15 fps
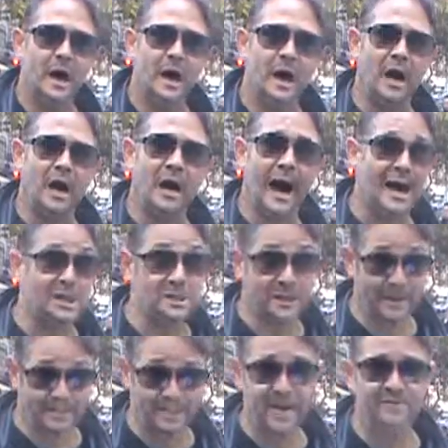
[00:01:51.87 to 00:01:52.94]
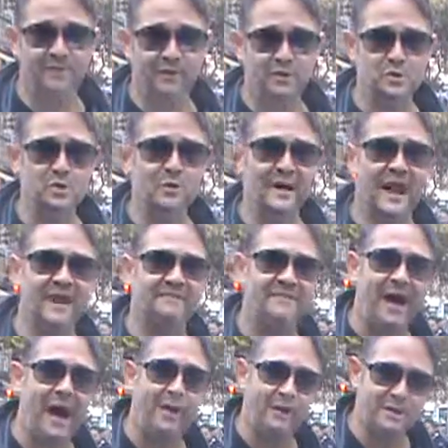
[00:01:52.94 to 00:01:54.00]
actually me, for
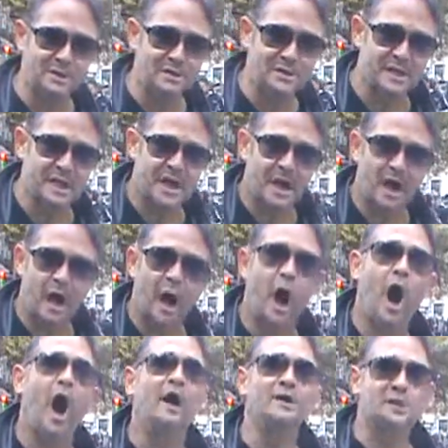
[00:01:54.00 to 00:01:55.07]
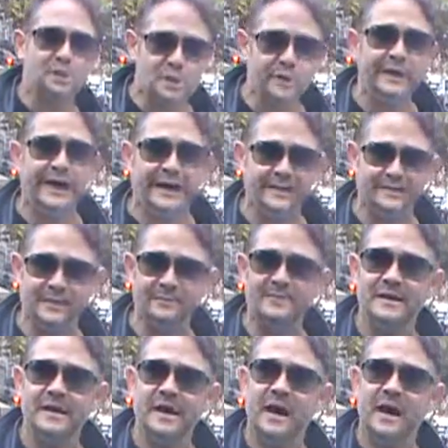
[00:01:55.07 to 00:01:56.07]
2.5 hours on Judaism,